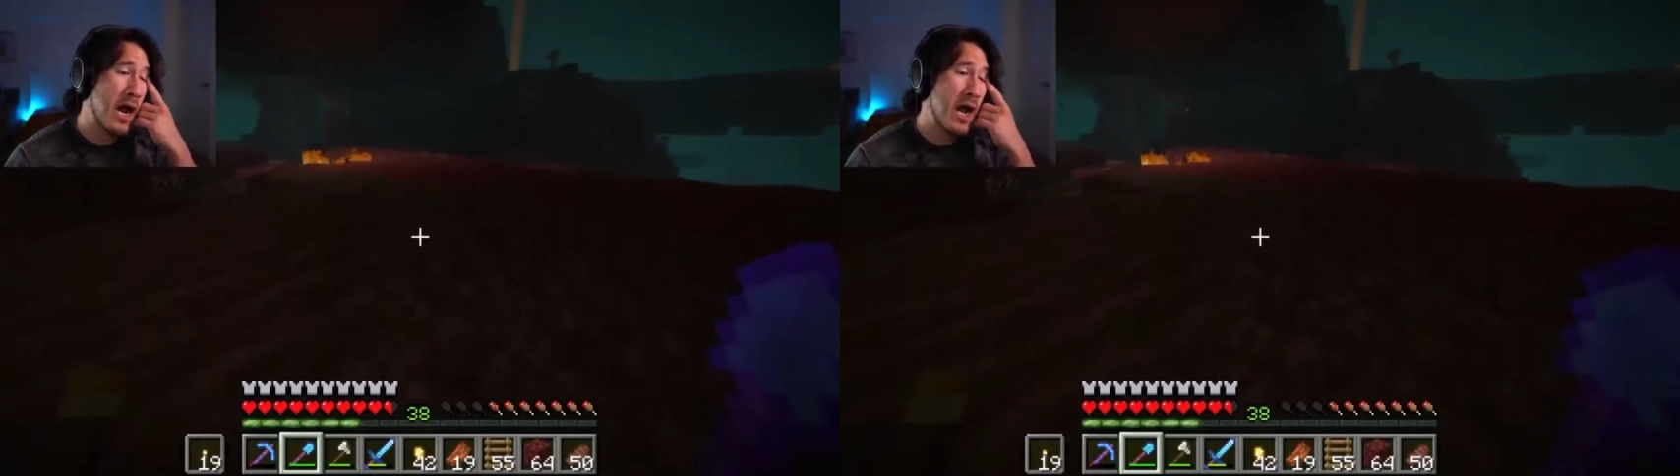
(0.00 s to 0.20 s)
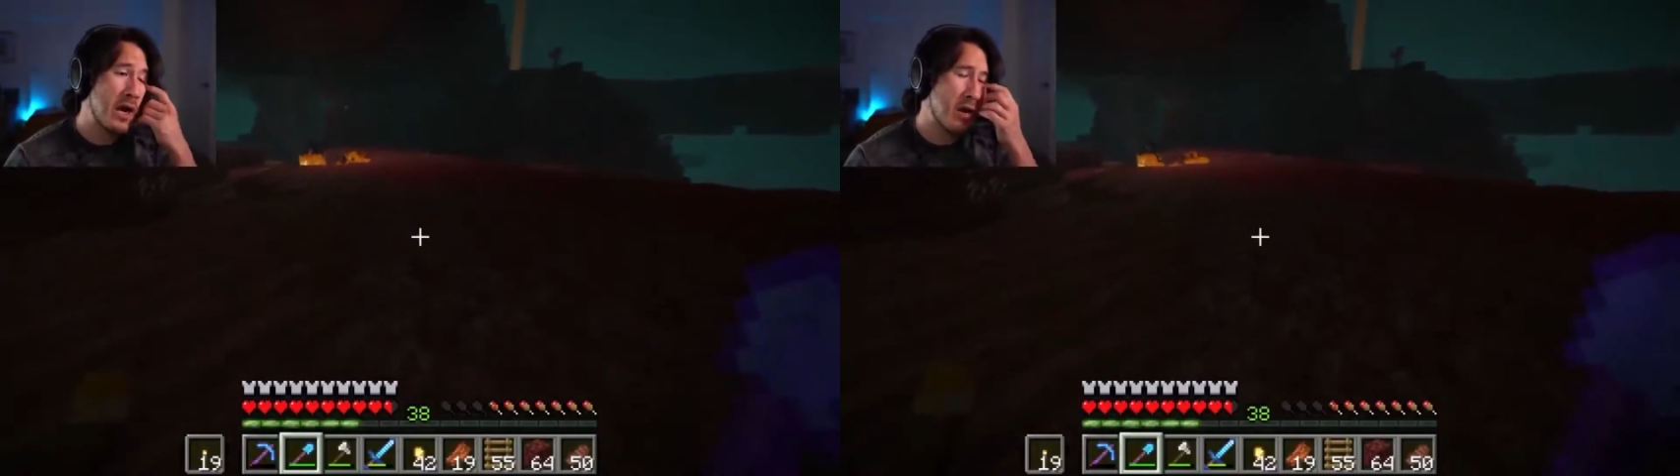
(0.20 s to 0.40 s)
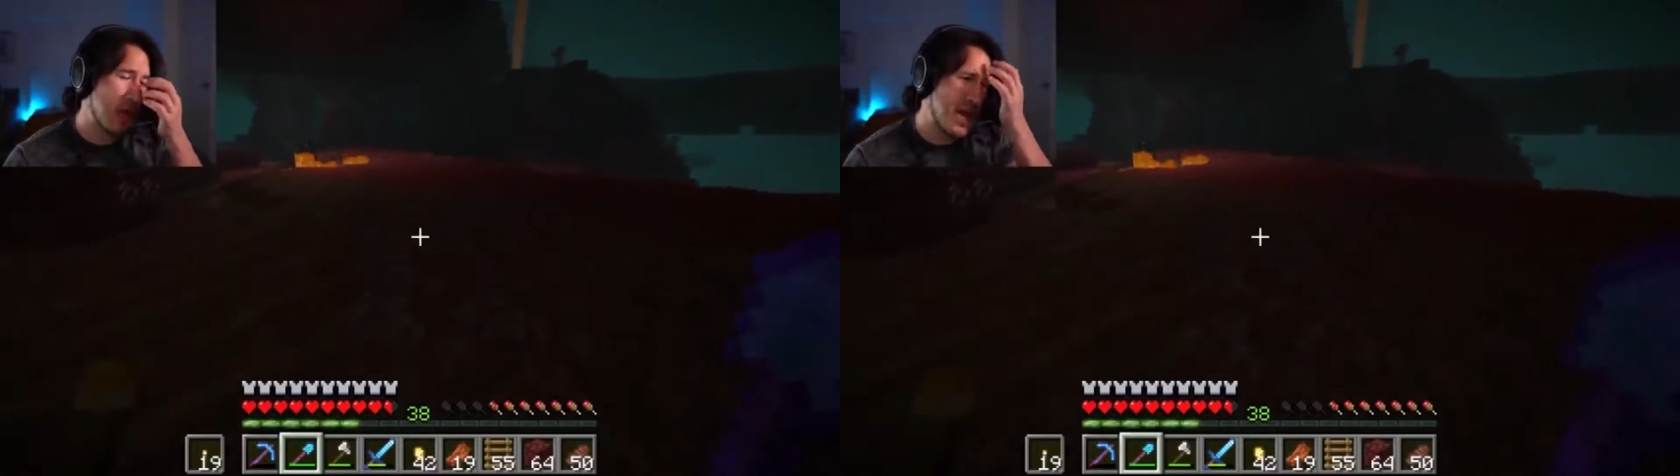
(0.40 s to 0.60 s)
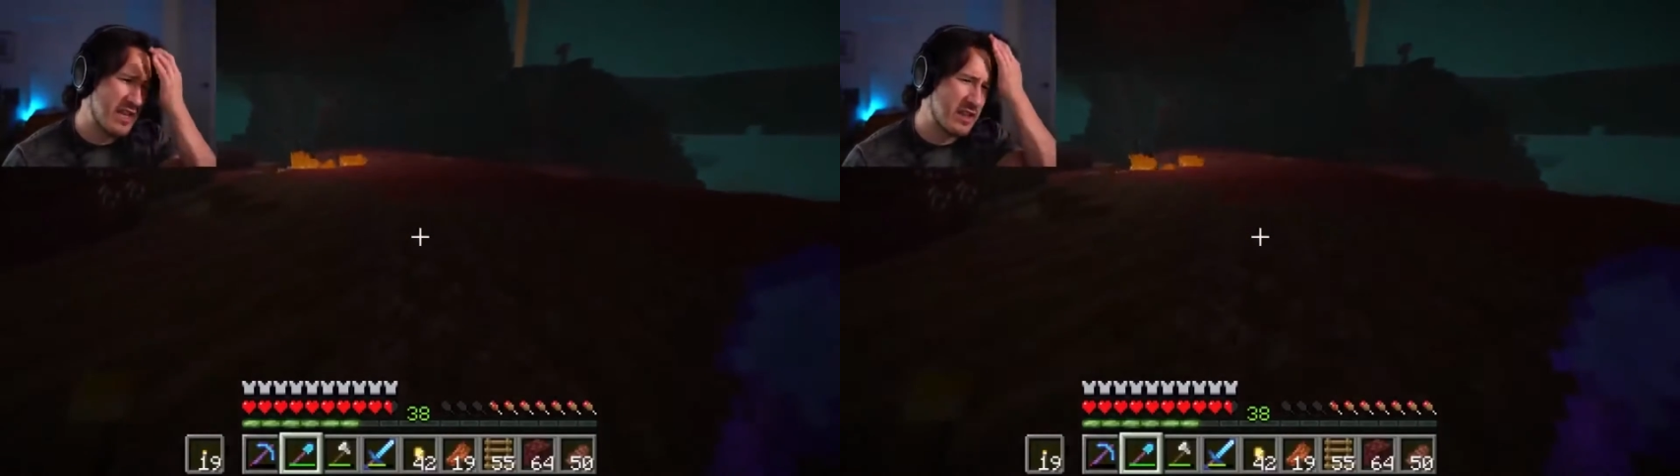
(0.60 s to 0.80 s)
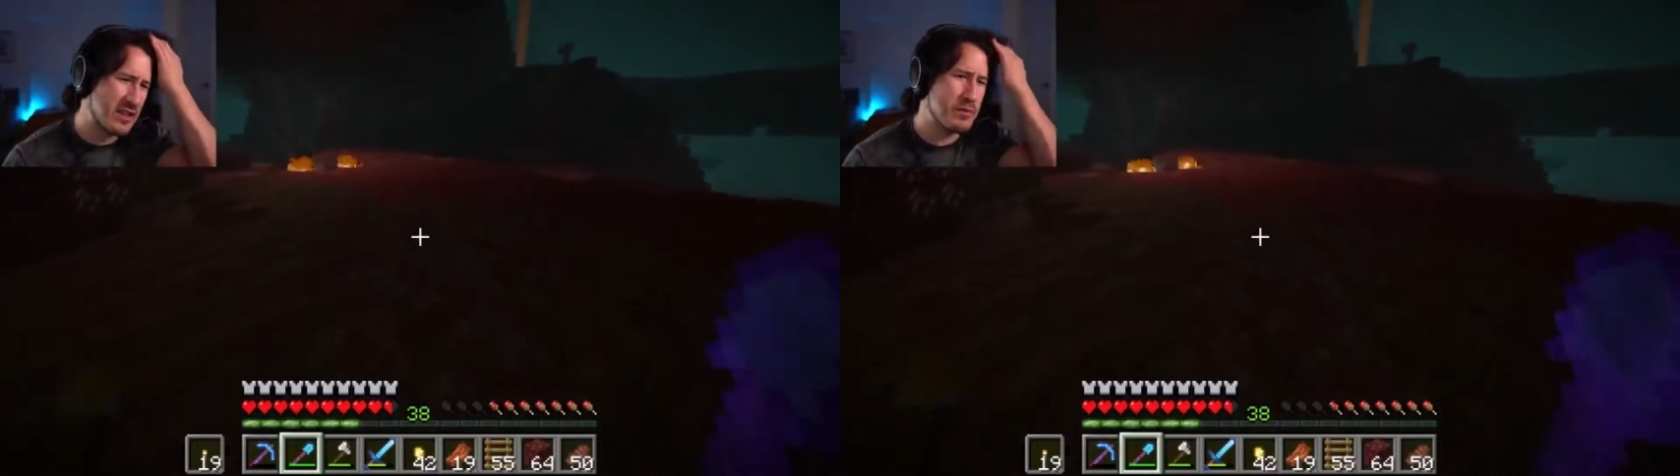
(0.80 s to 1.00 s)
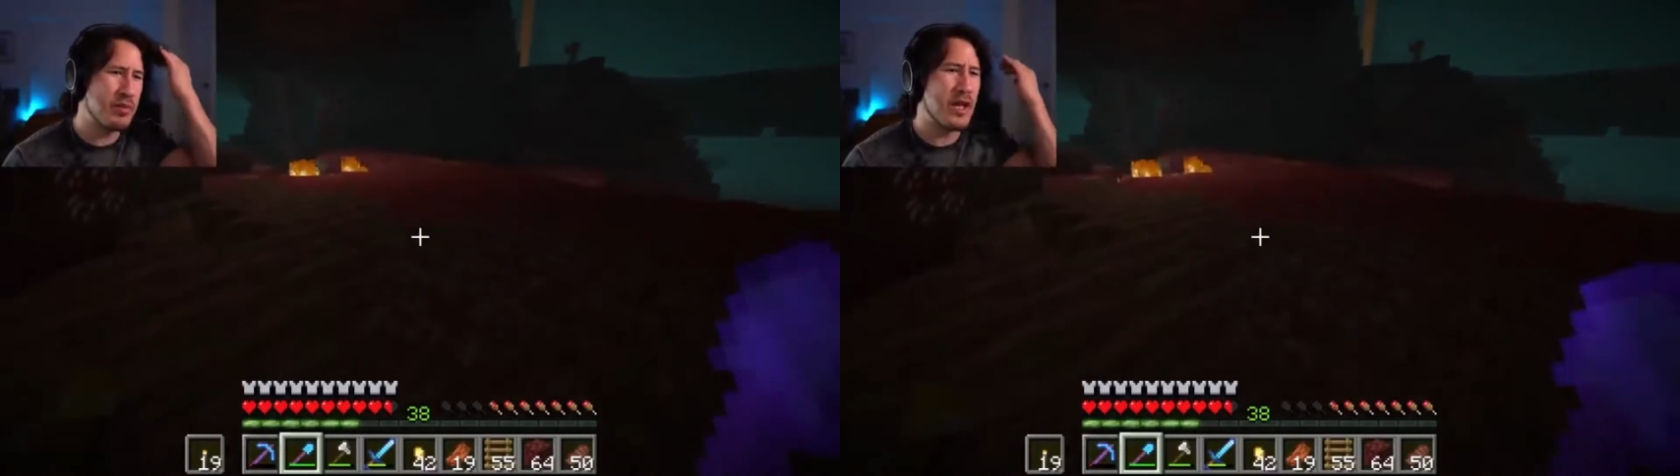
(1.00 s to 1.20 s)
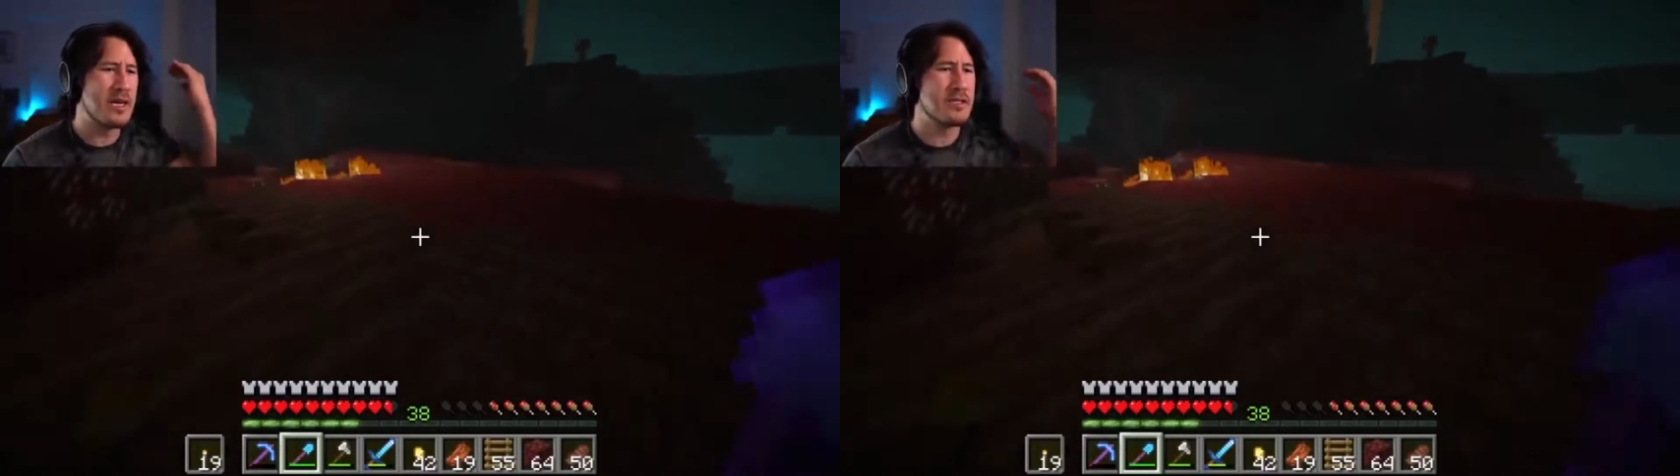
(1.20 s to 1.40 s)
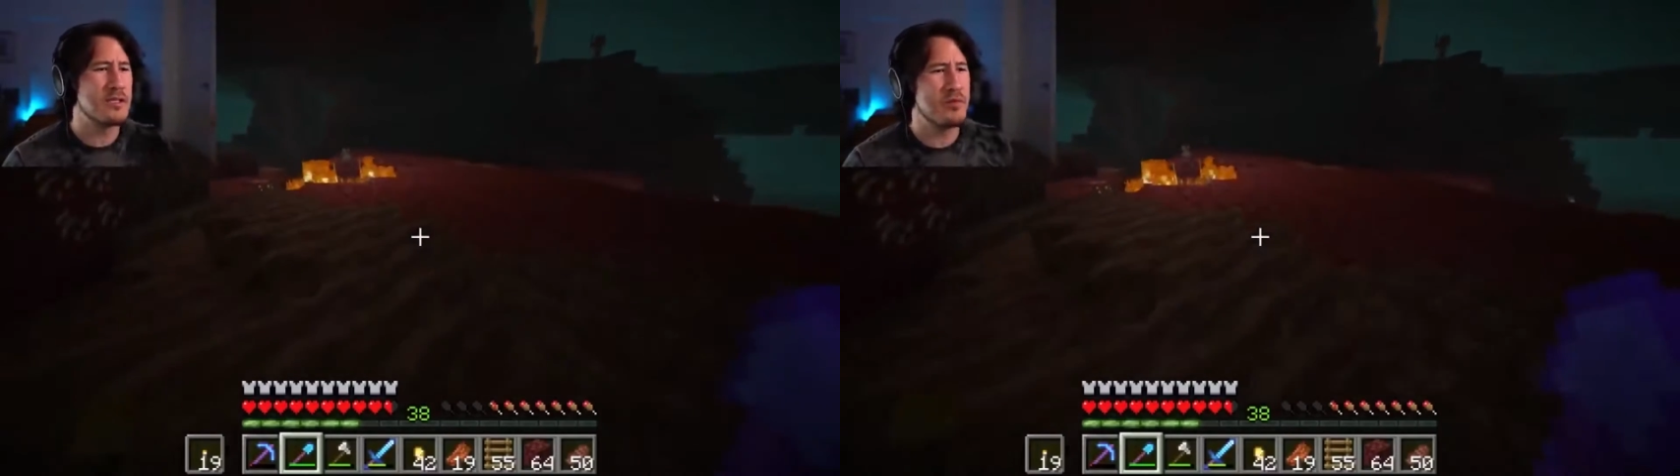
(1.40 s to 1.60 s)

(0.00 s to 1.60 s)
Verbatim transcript: I don't like this place.